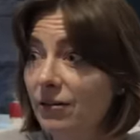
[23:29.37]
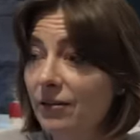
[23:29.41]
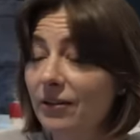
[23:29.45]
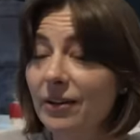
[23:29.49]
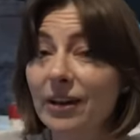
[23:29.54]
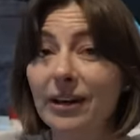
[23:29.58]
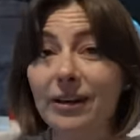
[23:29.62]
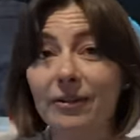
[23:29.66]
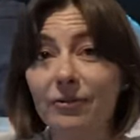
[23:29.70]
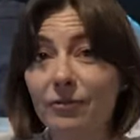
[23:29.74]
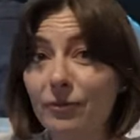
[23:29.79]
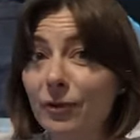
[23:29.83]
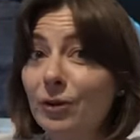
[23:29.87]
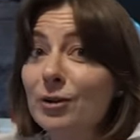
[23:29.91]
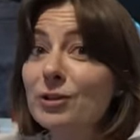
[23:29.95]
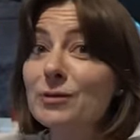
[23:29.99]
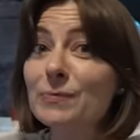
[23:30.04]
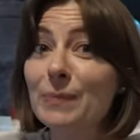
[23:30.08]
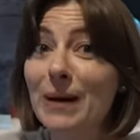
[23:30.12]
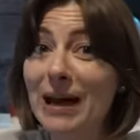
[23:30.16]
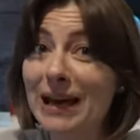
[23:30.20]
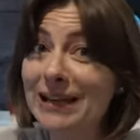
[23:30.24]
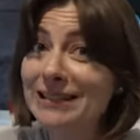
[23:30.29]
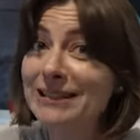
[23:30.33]
Like,
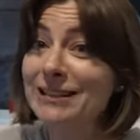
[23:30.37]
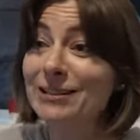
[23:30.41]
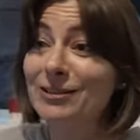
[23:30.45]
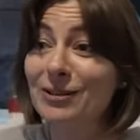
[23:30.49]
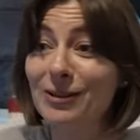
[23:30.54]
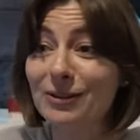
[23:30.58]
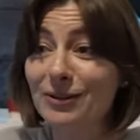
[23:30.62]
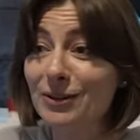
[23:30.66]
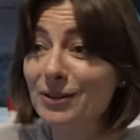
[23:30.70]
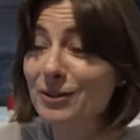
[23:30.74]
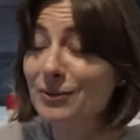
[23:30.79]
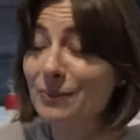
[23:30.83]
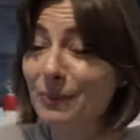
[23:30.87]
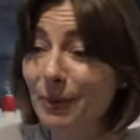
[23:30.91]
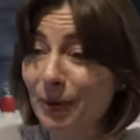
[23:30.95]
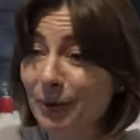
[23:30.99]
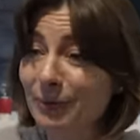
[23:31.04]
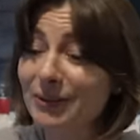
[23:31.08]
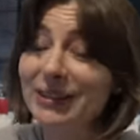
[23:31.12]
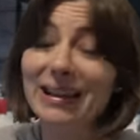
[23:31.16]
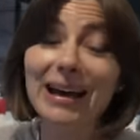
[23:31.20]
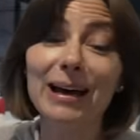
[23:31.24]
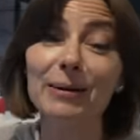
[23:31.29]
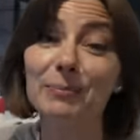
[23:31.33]
first passage on this
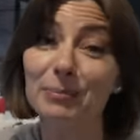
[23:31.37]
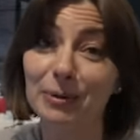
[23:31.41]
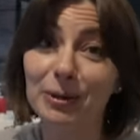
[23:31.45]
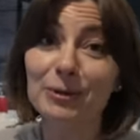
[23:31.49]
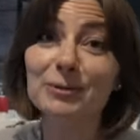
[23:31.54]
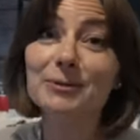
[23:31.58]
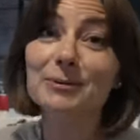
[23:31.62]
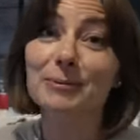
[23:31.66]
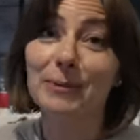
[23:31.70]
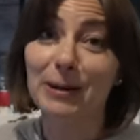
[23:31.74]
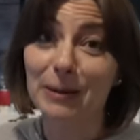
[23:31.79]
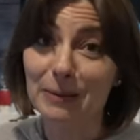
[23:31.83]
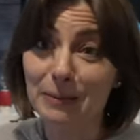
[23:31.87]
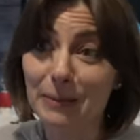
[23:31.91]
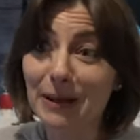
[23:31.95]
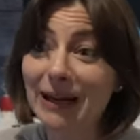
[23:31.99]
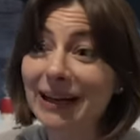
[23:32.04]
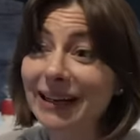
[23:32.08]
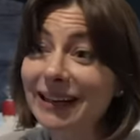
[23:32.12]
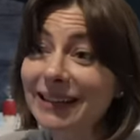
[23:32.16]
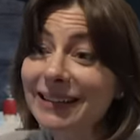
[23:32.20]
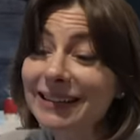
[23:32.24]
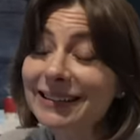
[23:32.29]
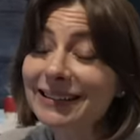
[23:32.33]
boat. That blows my
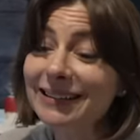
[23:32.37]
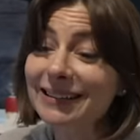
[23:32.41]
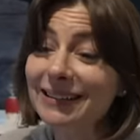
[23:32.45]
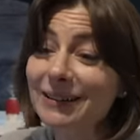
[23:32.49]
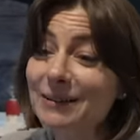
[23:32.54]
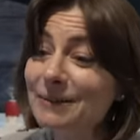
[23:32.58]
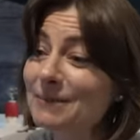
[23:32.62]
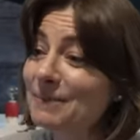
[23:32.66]
mind.